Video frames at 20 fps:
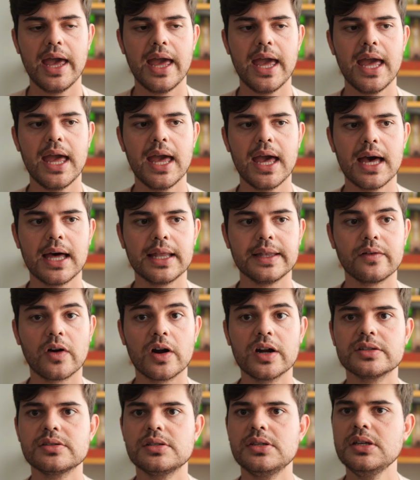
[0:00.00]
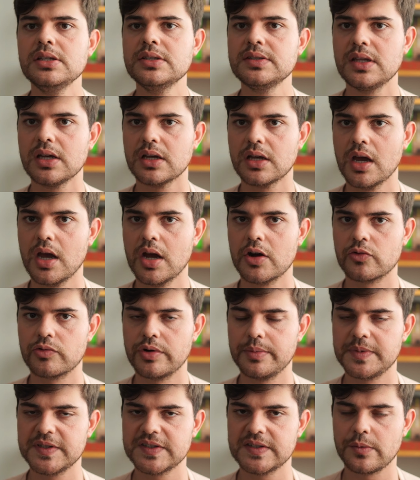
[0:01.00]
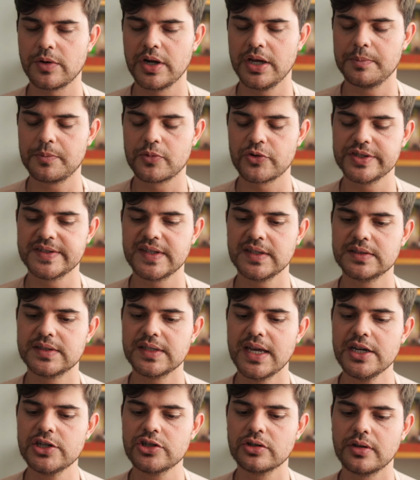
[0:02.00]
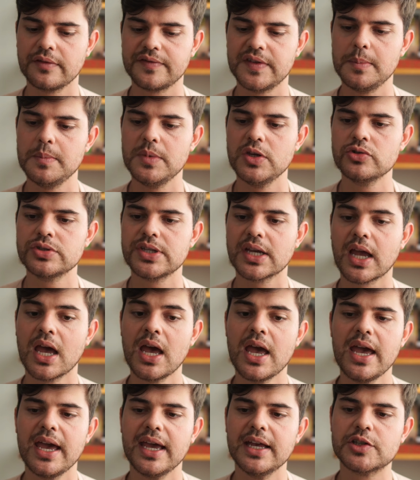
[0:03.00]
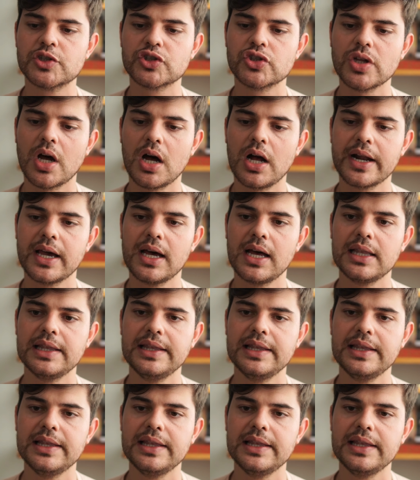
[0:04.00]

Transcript: and artistic representation of the music. It's not a